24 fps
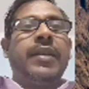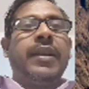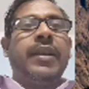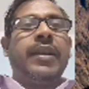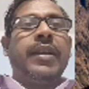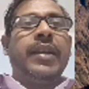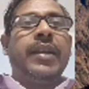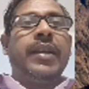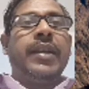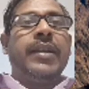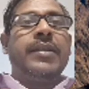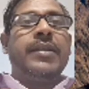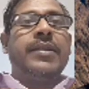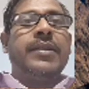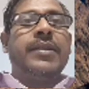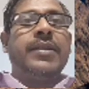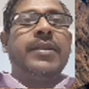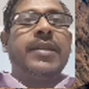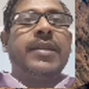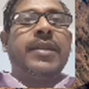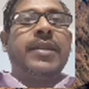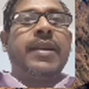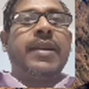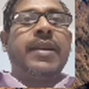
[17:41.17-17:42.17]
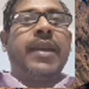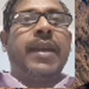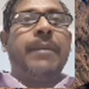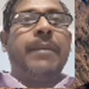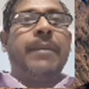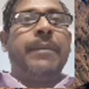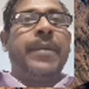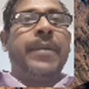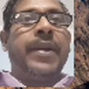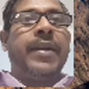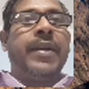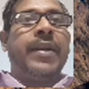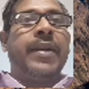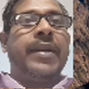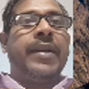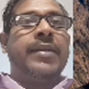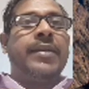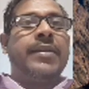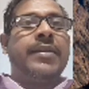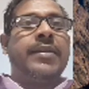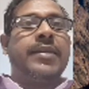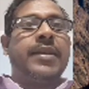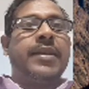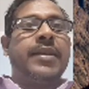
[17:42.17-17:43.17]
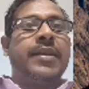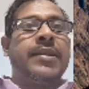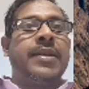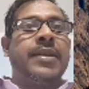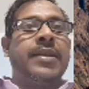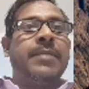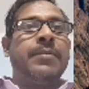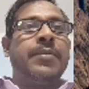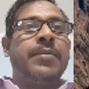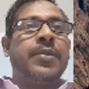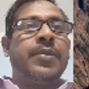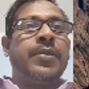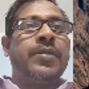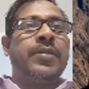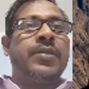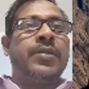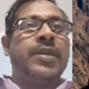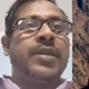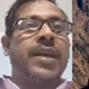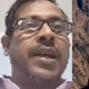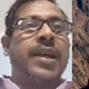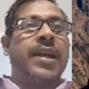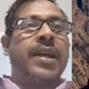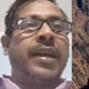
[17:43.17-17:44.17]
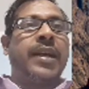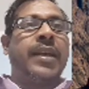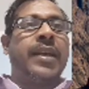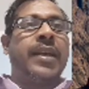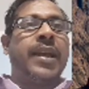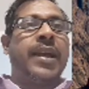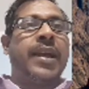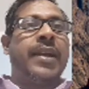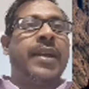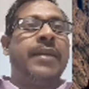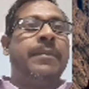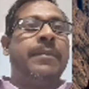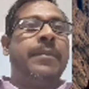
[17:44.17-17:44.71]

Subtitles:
Its appearance resembles a Gyan